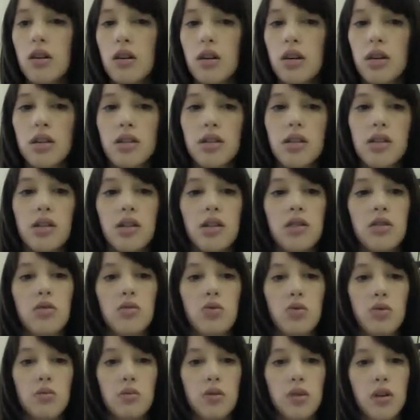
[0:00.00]
In today's
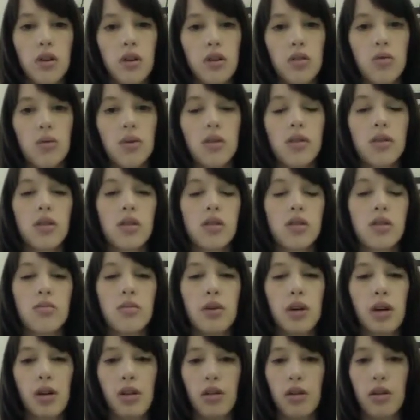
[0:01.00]
group talk, we talked
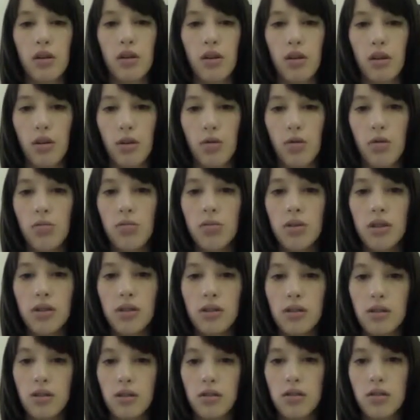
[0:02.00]
about the three
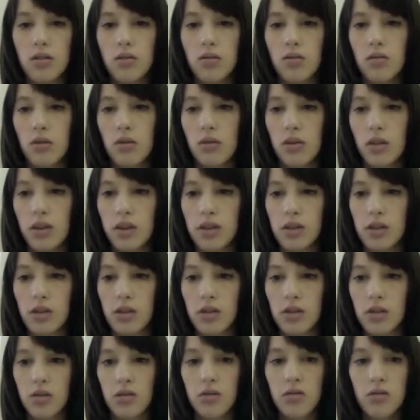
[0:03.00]
places we would like to
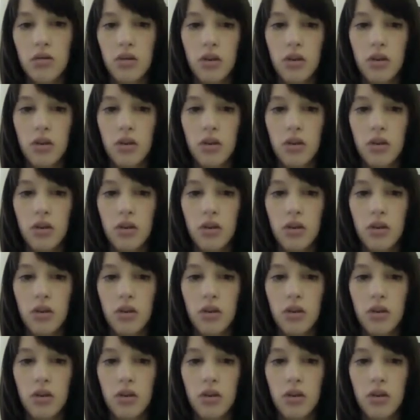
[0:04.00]
go